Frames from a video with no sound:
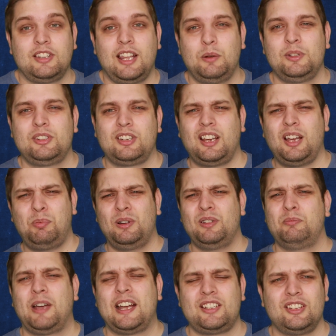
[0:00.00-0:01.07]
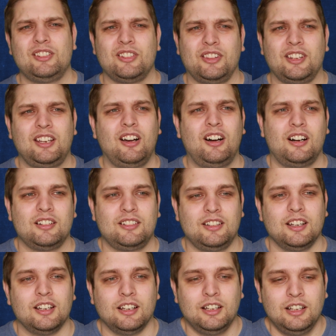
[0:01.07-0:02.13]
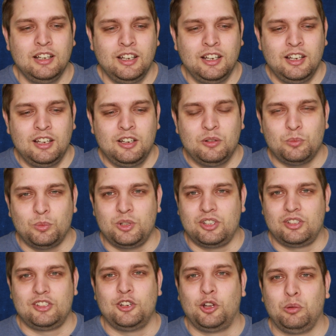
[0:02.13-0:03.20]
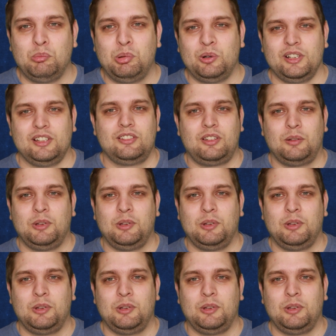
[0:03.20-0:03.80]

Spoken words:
There was a couple of matches on the card that were just non-points.